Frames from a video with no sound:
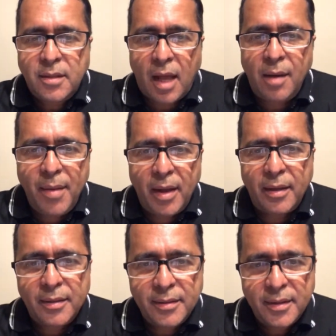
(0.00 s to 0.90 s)
Tell
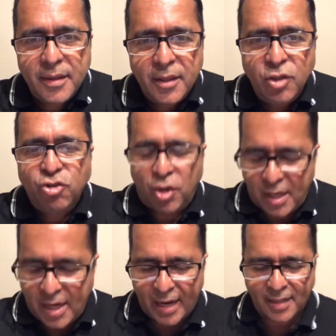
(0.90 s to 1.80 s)
me,
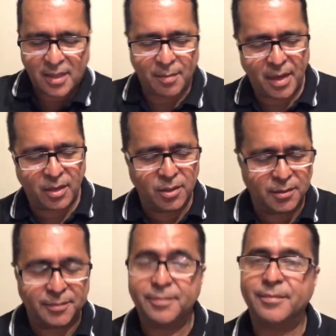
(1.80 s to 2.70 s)
Trinidad and
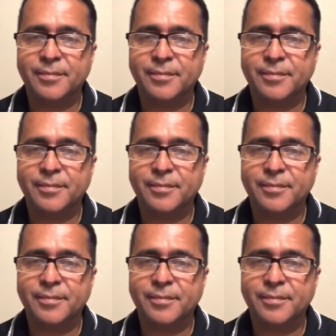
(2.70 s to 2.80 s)
Tobago,